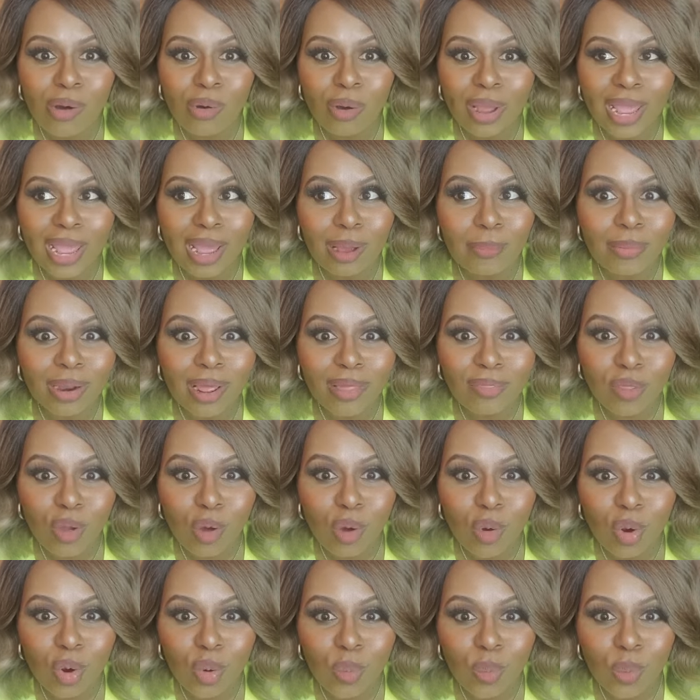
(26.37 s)
okay, I'm not the
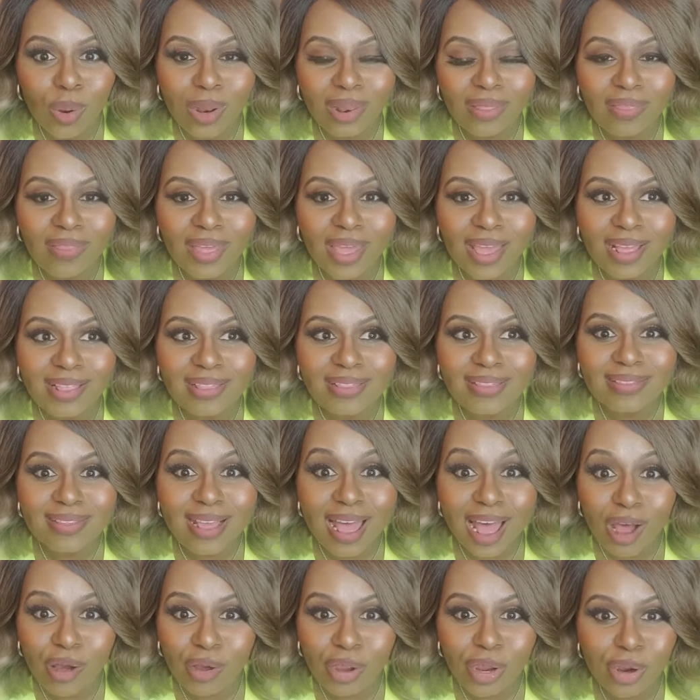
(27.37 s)
only one that's
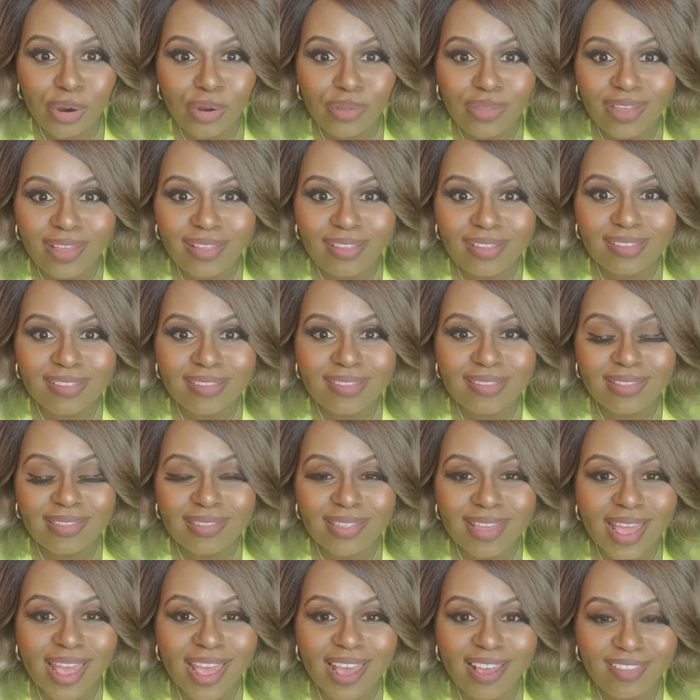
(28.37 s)
out here
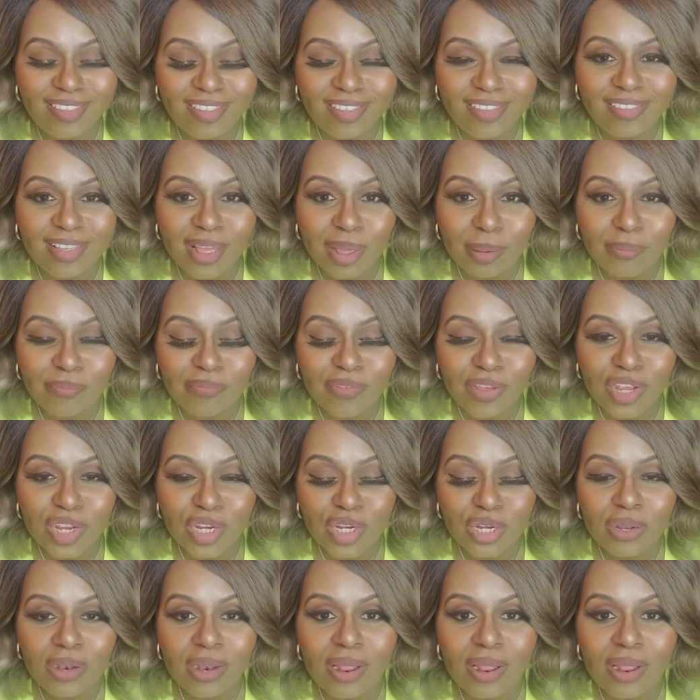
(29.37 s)
that has the same vision.